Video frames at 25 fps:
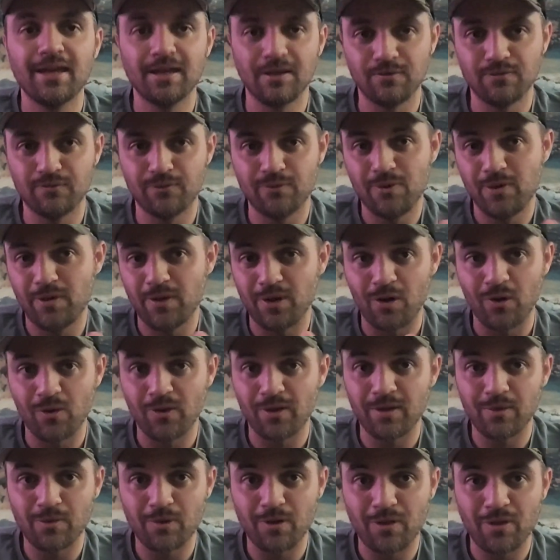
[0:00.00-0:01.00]
if they're
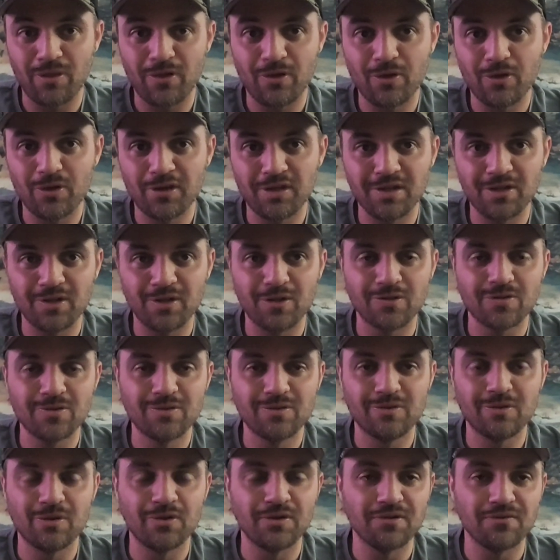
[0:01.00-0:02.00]
only worth 30 or
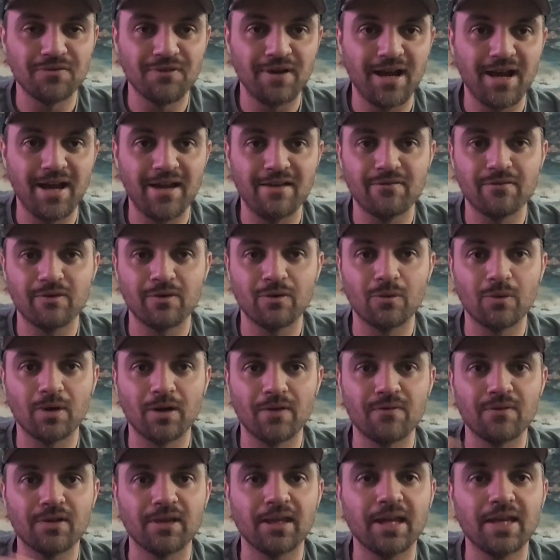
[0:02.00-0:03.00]
35 or
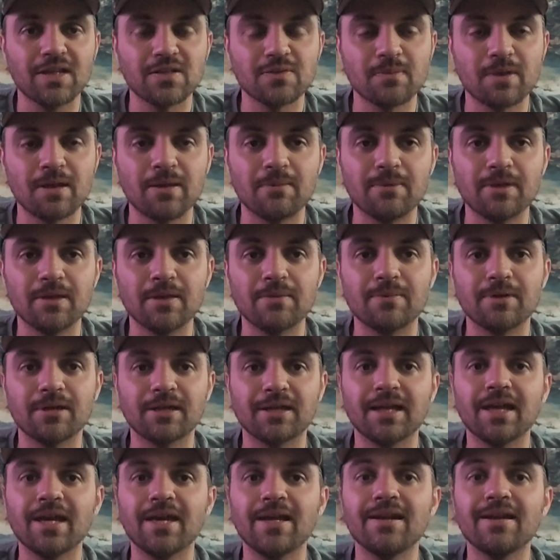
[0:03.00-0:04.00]
whatever the case may be. But
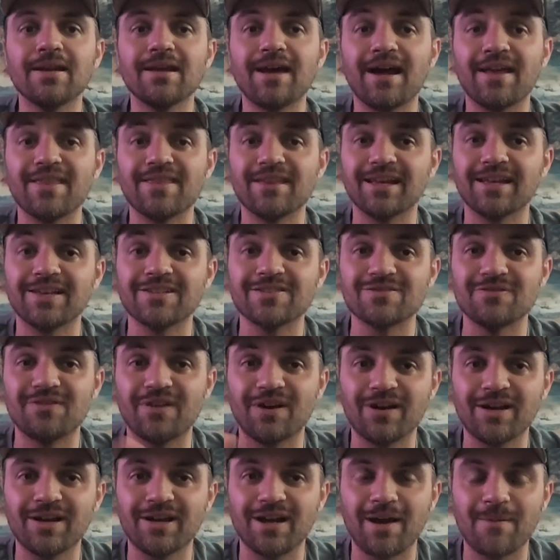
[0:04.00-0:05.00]
again, I think it's
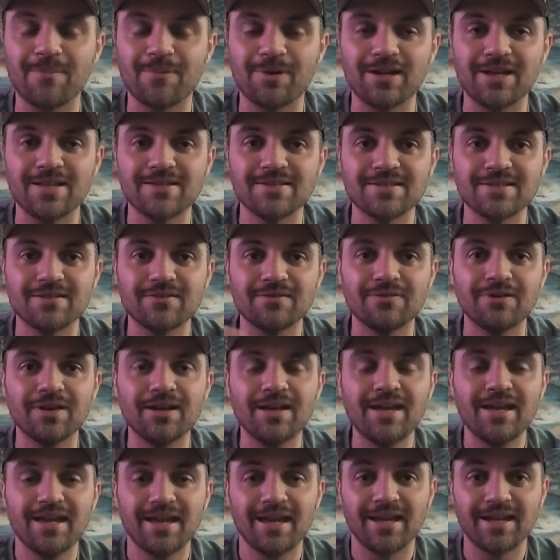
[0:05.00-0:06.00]
very comprehensive
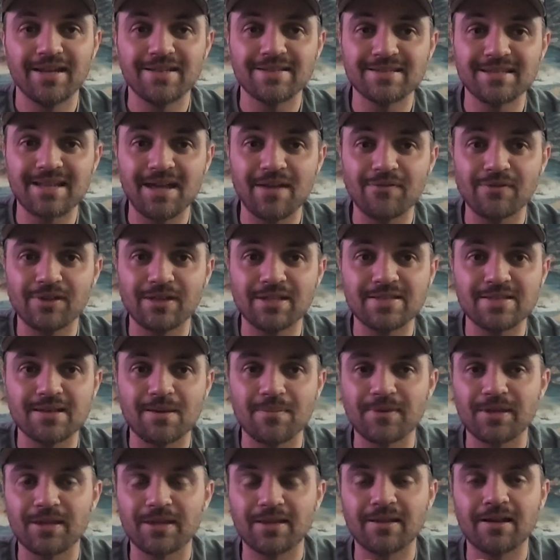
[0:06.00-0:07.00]
and it's definitely
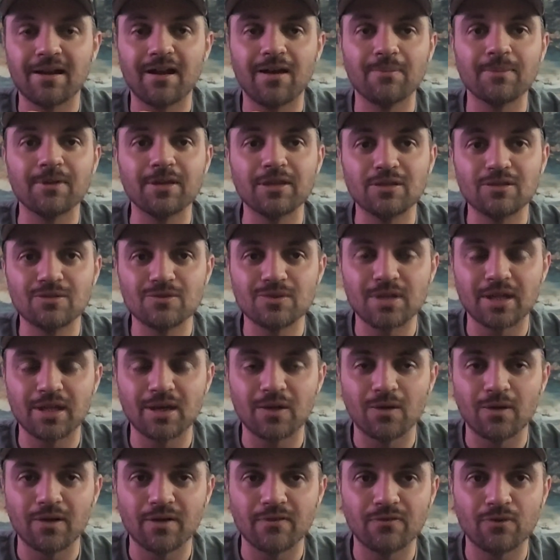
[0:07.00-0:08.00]
something that I'll be
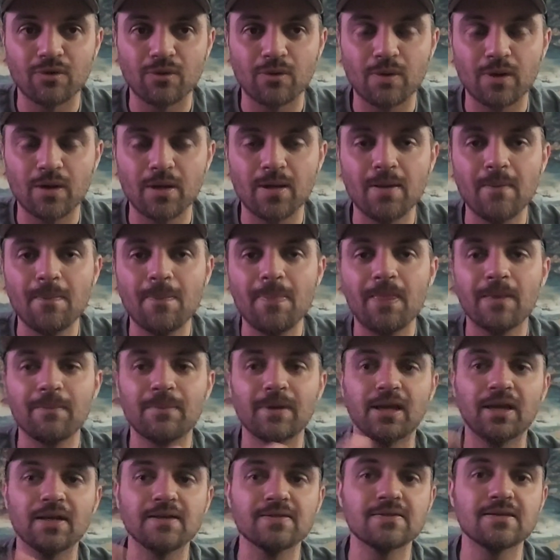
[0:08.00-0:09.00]
using going forward
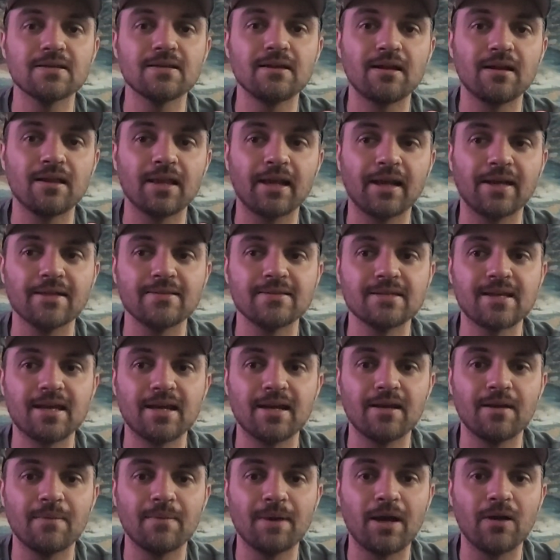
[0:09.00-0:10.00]
because, like I
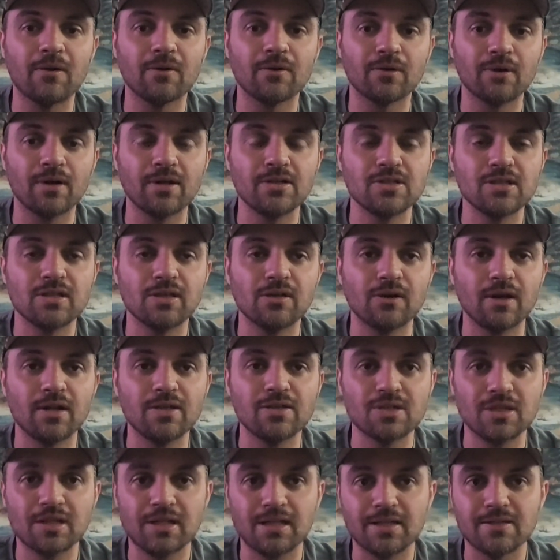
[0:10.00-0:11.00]
said about Gray Sheet, Gray
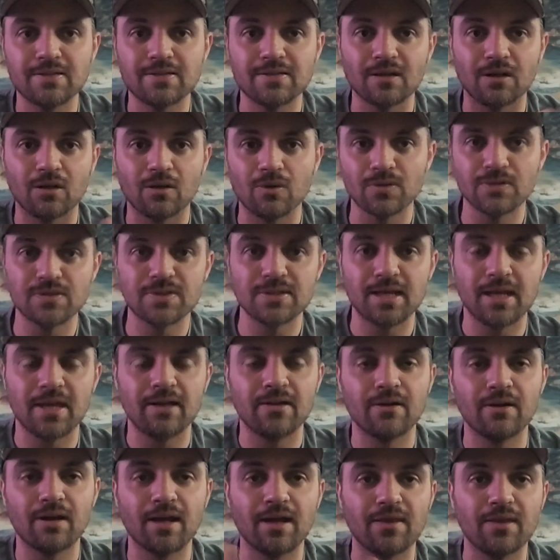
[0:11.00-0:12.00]
Sheet is the gold
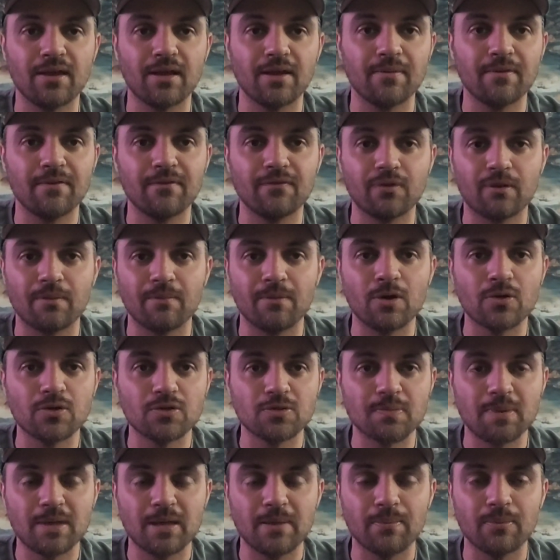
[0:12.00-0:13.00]
standard, I think, for
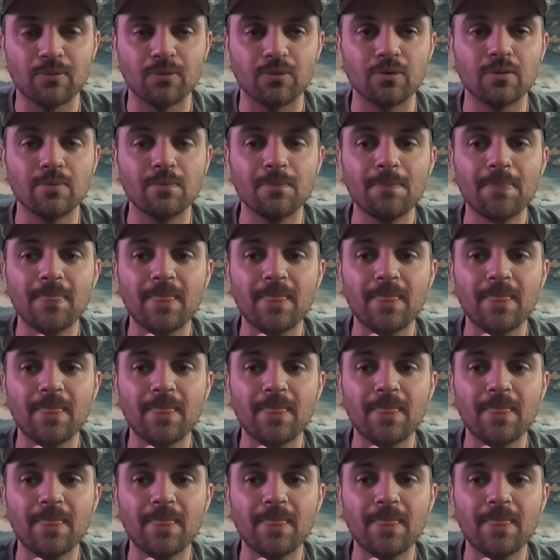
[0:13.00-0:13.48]
most people